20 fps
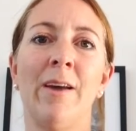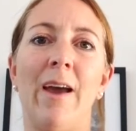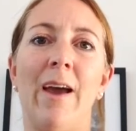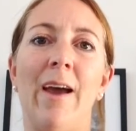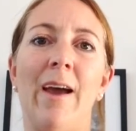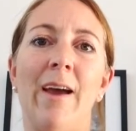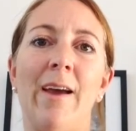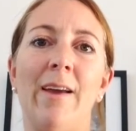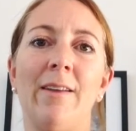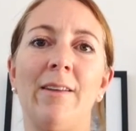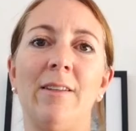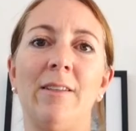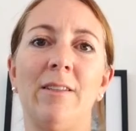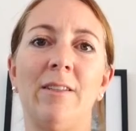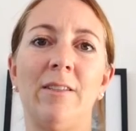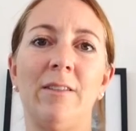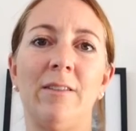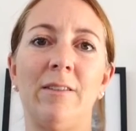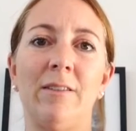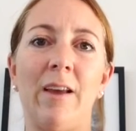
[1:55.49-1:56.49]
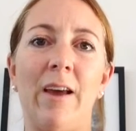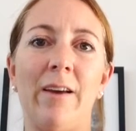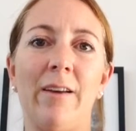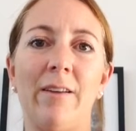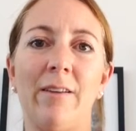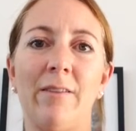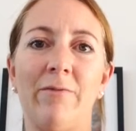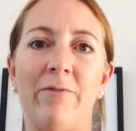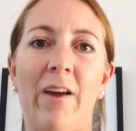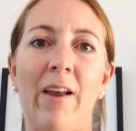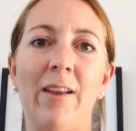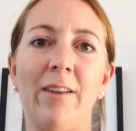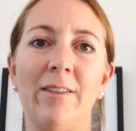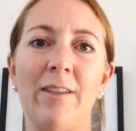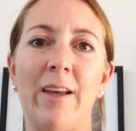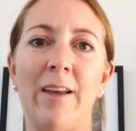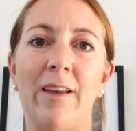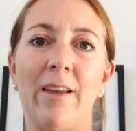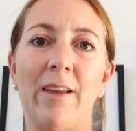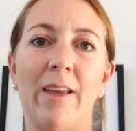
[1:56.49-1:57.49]
and
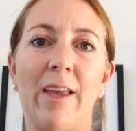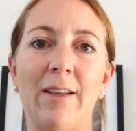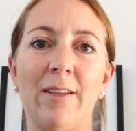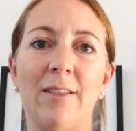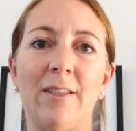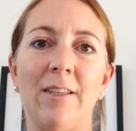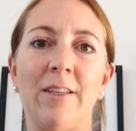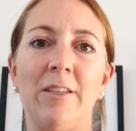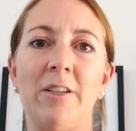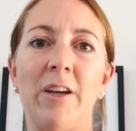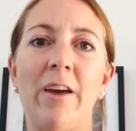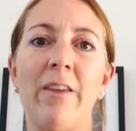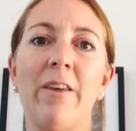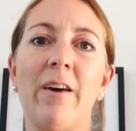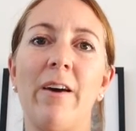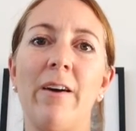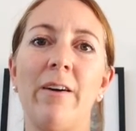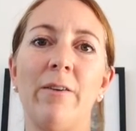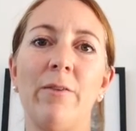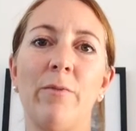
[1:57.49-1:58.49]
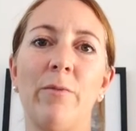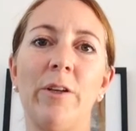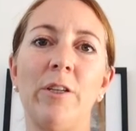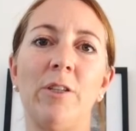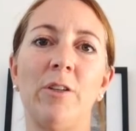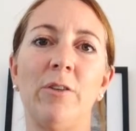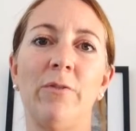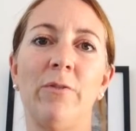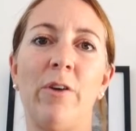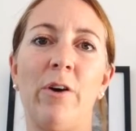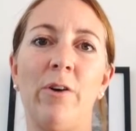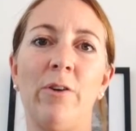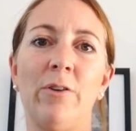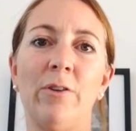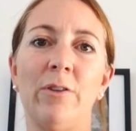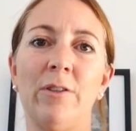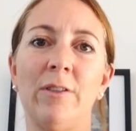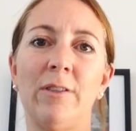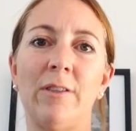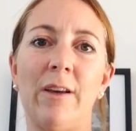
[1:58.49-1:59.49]
validate against each other which of
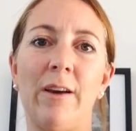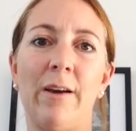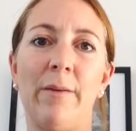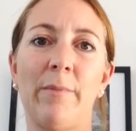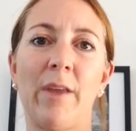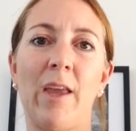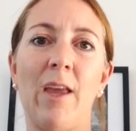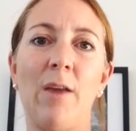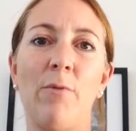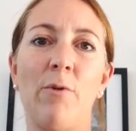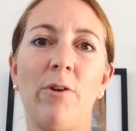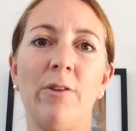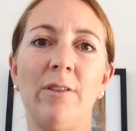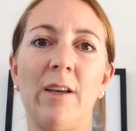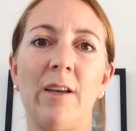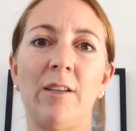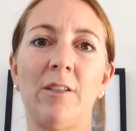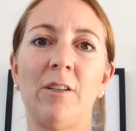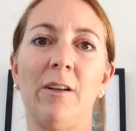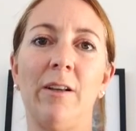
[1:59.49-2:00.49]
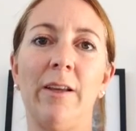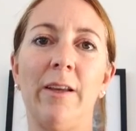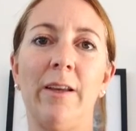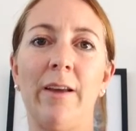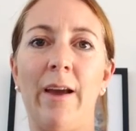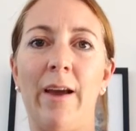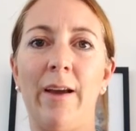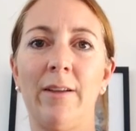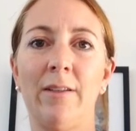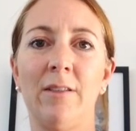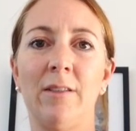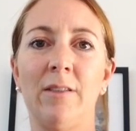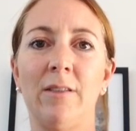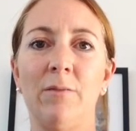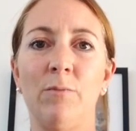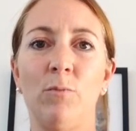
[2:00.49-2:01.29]
those keywords actually has